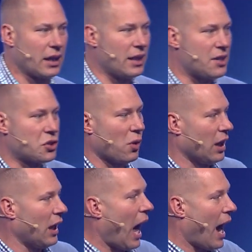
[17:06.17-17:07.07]
It leads to a
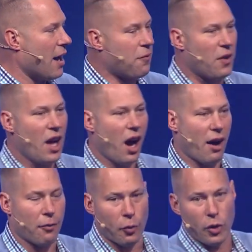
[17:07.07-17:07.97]
life
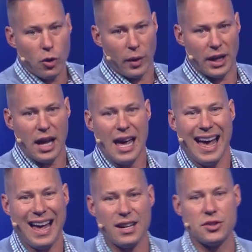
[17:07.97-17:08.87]
of ruin
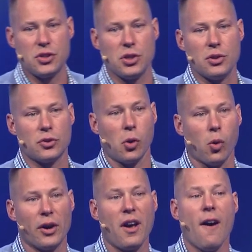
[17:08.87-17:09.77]
headed
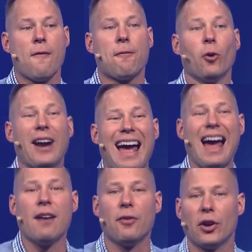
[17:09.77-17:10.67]
toward
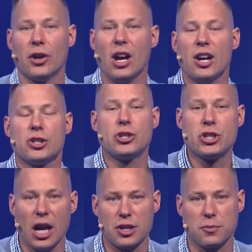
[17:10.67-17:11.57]
forever
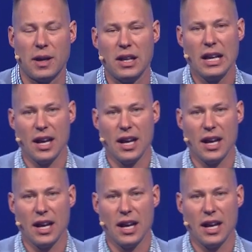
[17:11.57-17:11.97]
judgment.